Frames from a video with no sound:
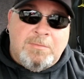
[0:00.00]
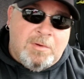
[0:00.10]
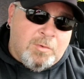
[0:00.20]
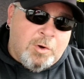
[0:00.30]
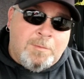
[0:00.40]

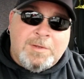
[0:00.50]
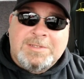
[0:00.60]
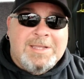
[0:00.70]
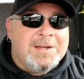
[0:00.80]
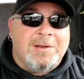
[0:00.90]
We're almost
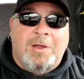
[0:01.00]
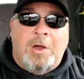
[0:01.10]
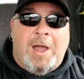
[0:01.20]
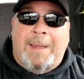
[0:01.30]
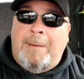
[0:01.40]
there.
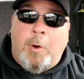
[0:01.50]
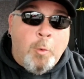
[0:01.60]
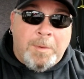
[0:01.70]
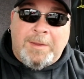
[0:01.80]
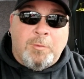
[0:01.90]
I'm
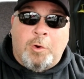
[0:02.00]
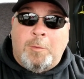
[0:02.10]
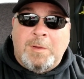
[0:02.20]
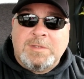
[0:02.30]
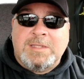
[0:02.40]
hoping we're
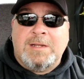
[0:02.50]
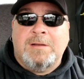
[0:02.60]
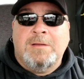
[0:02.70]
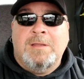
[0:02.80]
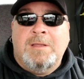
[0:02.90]
almost
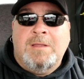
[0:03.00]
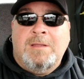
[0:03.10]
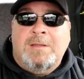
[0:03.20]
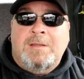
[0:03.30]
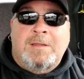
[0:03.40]
there.
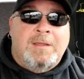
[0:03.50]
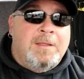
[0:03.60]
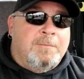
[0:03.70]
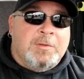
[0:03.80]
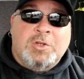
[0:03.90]

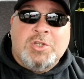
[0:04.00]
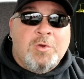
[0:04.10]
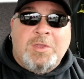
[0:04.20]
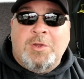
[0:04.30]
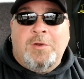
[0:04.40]
But there's no
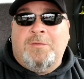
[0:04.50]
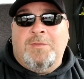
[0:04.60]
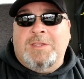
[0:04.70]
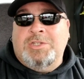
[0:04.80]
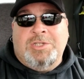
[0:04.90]
cure for
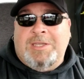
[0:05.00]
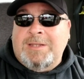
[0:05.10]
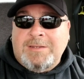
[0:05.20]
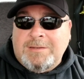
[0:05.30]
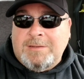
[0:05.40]
this shit.
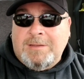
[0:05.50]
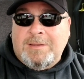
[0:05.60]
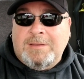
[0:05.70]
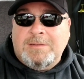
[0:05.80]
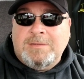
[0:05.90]

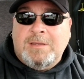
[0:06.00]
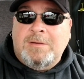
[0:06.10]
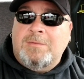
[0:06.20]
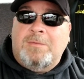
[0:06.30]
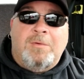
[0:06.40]

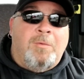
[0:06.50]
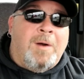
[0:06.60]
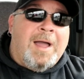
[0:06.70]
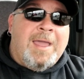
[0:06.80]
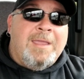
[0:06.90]
So
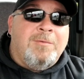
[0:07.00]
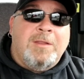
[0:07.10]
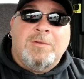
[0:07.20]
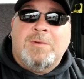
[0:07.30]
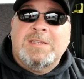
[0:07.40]
why run
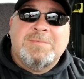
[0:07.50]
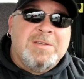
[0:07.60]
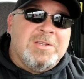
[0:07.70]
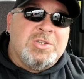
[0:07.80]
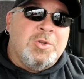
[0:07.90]
the risk
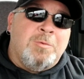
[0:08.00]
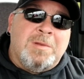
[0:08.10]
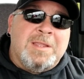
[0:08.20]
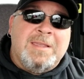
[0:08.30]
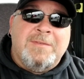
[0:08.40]
because you don't
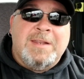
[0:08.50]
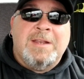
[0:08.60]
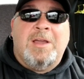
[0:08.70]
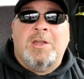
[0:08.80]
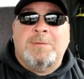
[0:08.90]
believe in it
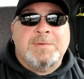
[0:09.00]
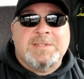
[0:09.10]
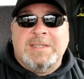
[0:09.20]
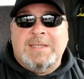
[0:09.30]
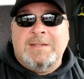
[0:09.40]

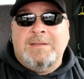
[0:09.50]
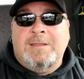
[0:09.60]
100%?